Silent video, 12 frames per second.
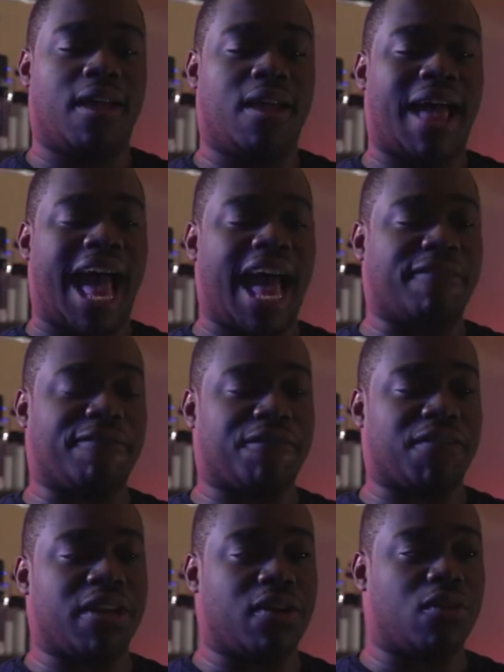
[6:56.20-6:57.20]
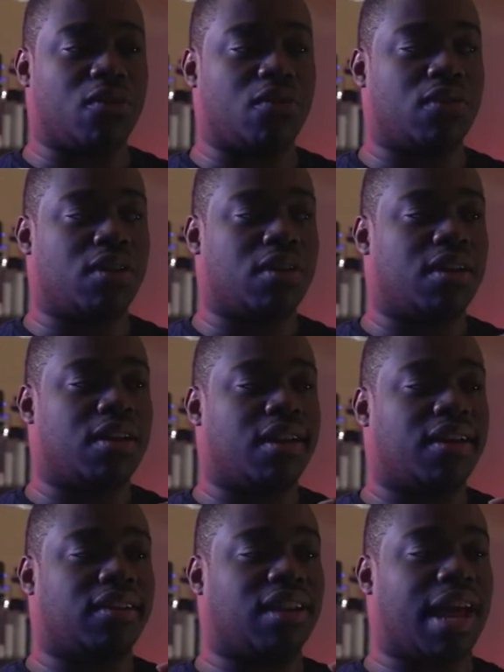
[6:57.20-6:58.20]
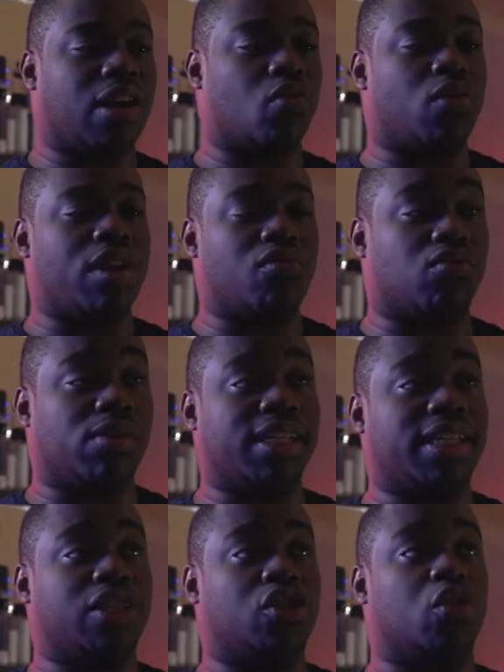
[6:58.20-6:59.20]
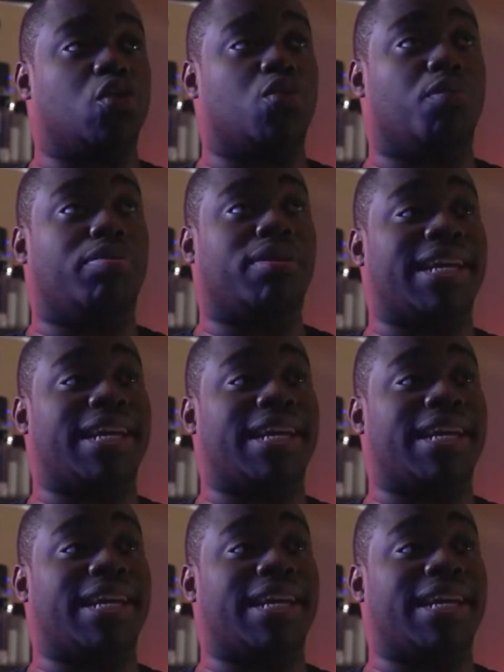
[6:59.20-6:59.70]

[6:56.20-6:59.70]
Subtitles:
I feel like we really do play